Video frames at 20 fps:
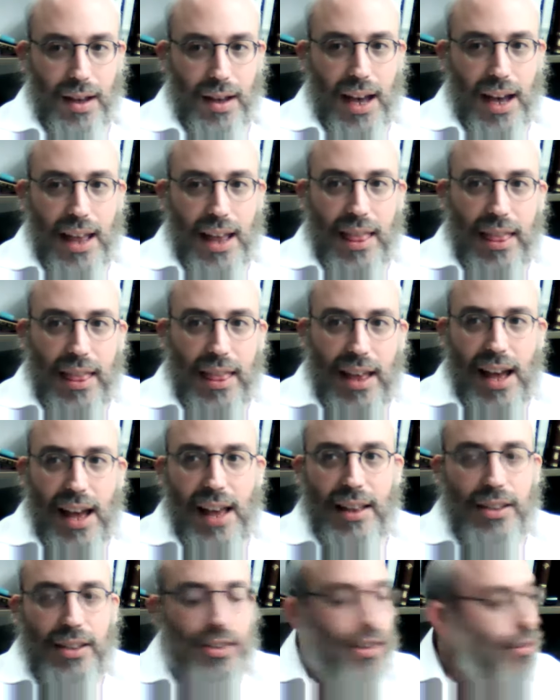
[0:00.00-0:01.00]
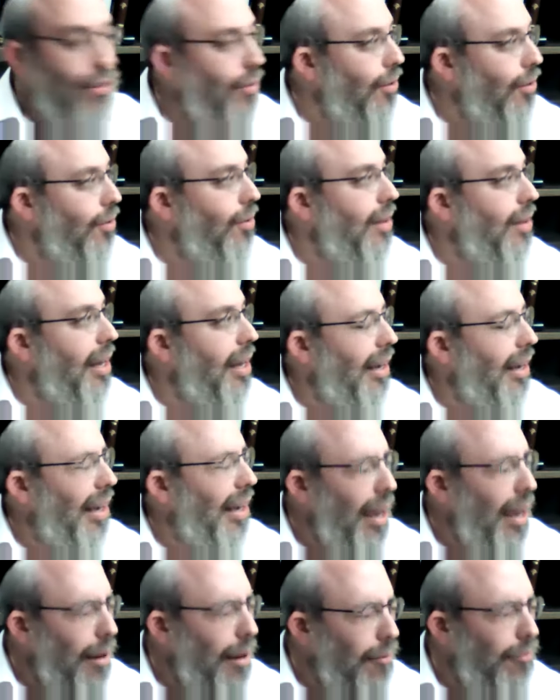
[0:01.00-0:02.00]
And that is a tune that
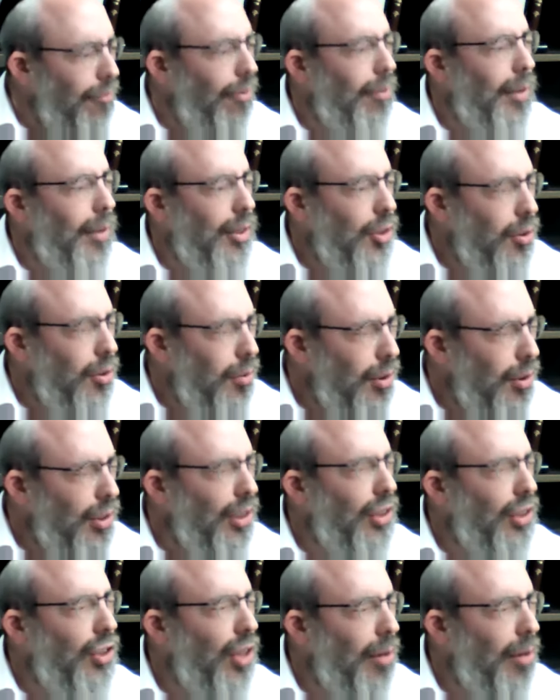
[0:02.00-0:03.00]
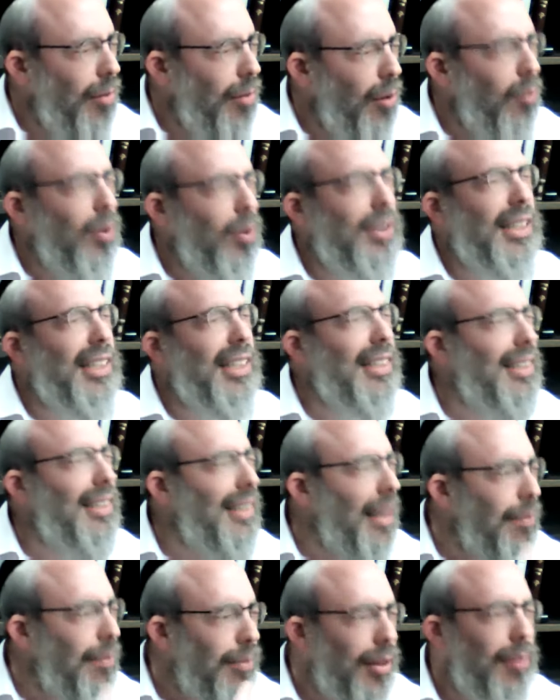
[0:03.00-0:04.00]
came from the Jewish neshama, was
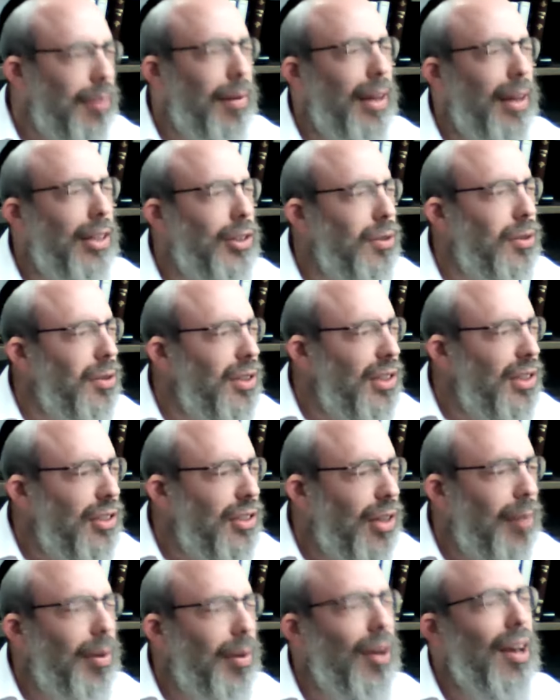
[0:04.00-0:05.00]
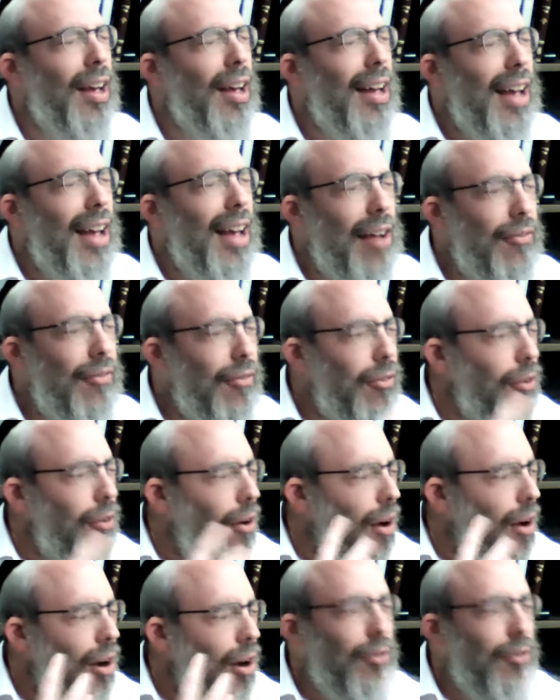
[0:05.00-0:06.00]
accepted by the Jewish neshama, and for
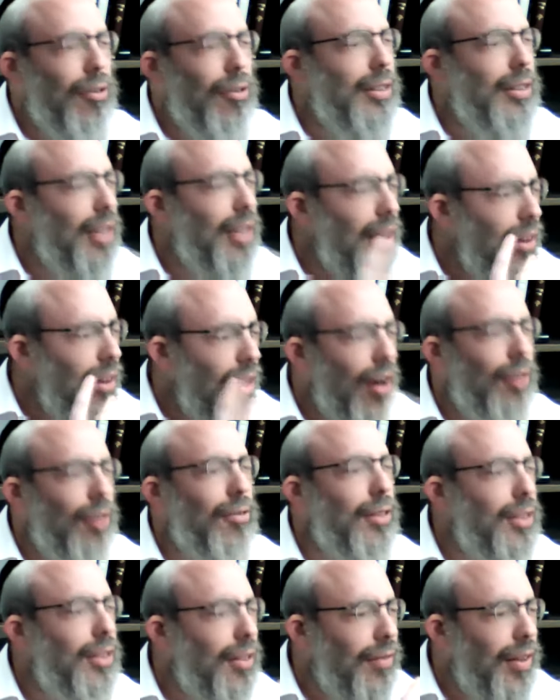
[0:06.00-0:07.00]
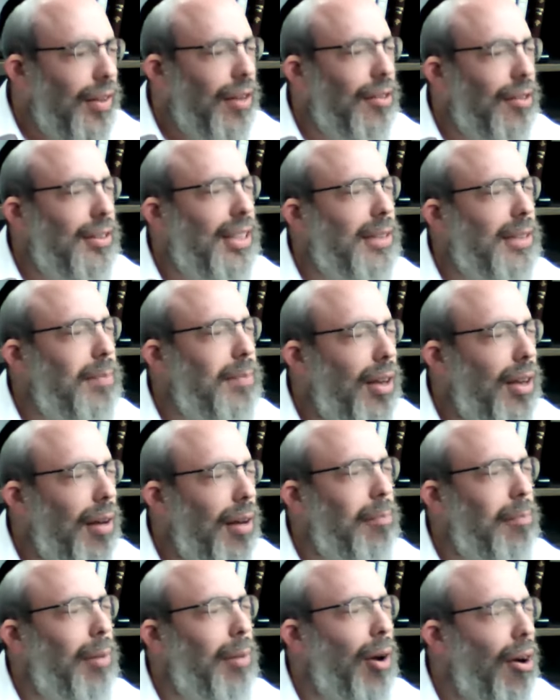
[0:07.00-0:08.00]
hundreds and hundreds of years has
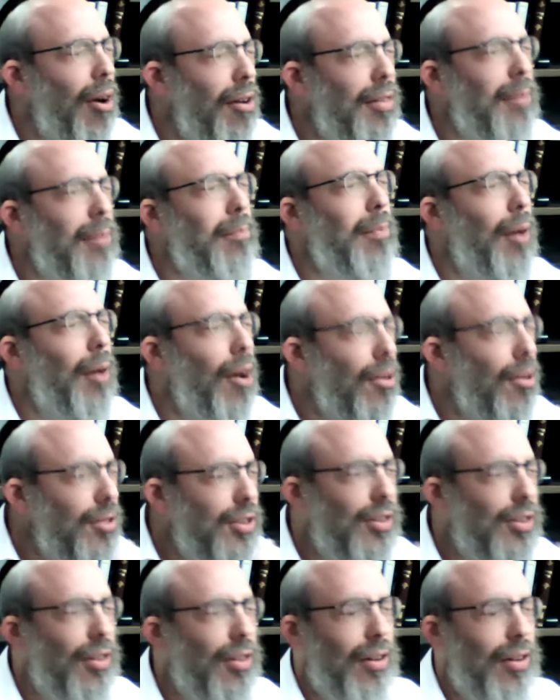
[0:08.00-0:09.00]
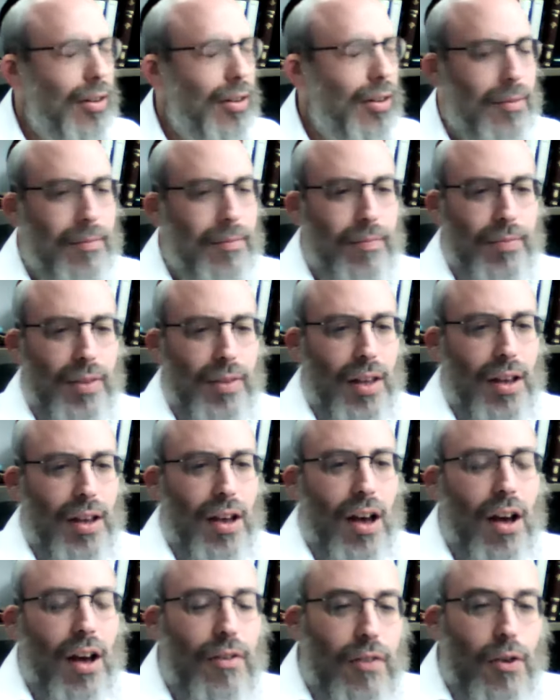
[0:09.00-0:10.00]
become part and parcel
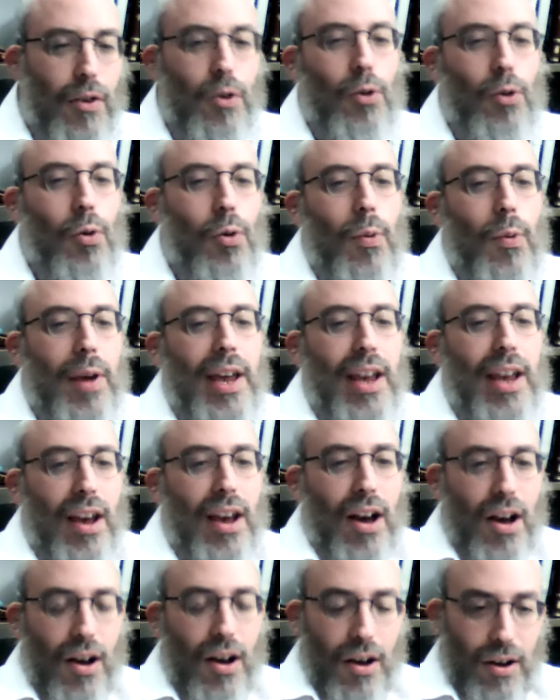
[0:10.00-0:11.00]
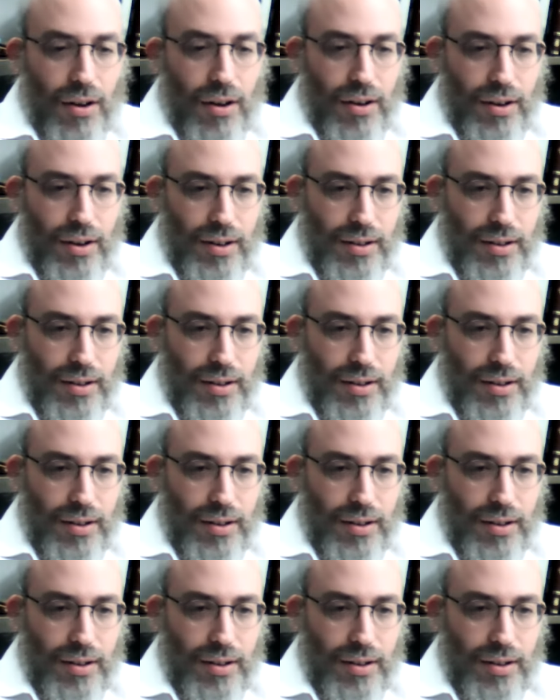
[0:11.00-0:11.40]
of who we are.